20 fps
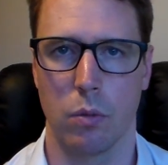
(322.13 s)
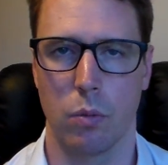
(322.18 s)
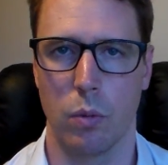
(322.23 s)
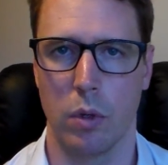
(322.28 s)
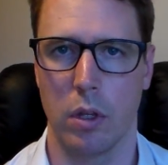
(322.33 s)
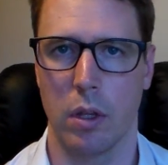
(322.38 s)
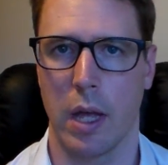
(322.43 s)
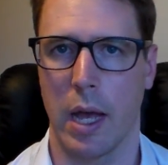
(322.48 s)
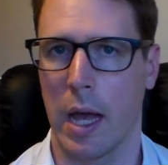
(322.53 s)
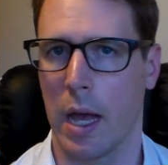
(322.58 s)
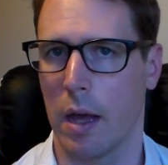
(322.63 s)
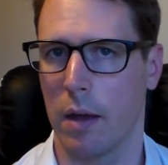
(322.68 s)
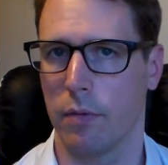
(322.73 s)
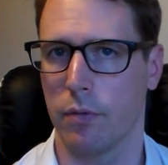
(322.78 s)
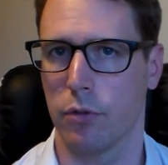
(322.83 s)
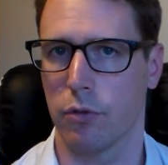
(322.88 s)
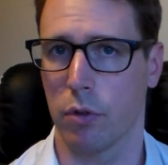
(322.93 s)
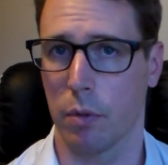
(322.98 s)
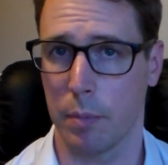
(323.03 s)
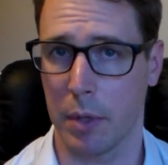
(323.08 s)
will
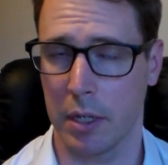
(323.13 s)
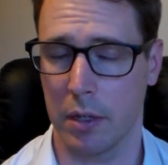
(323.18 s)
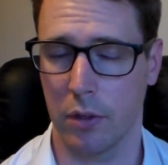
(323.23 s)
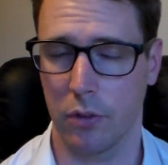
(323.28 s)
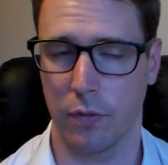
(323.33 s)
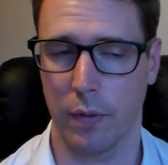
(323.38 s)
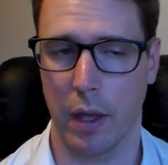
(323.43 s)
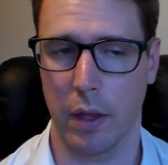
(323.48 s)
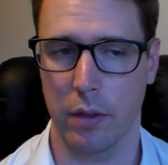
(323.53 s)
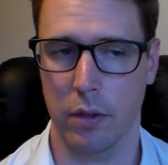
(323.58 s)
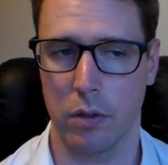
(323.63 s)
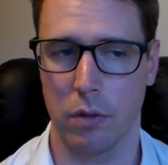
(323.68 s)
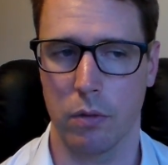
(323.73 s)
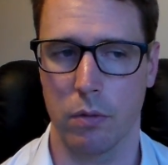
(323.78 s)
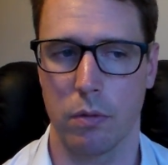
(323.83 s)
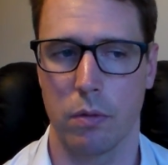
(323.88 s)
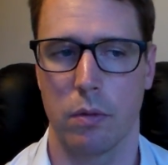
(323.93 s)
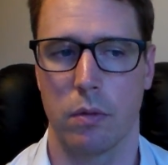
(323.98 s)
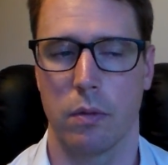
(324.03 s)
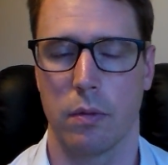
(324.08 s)
have tremendous value